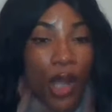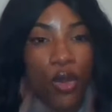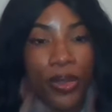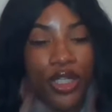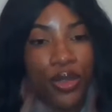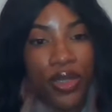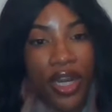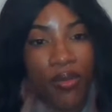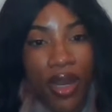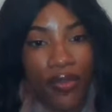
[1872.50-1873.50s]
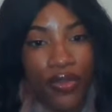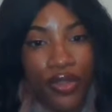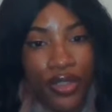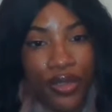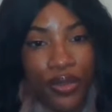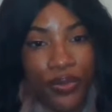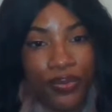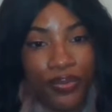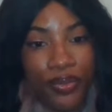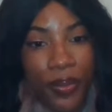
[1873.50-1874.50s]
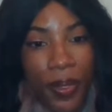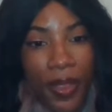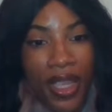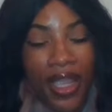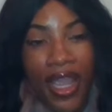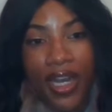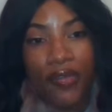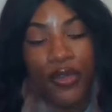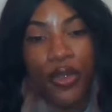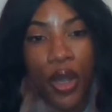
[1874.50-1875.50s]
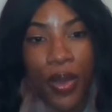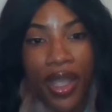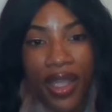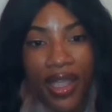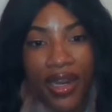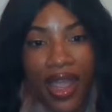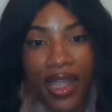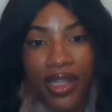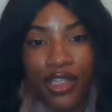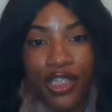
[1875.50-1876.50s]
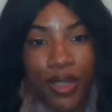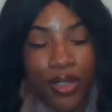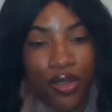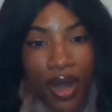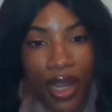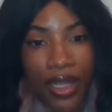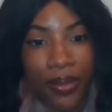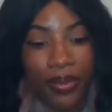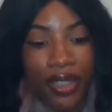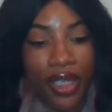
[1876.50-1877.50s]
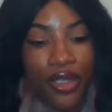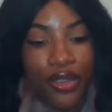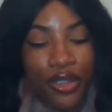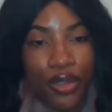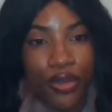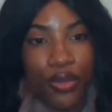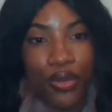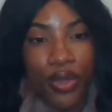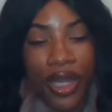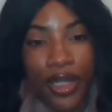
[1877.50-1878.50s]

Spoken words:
will be doing a raffle soon. And if you go ahead and subscribe to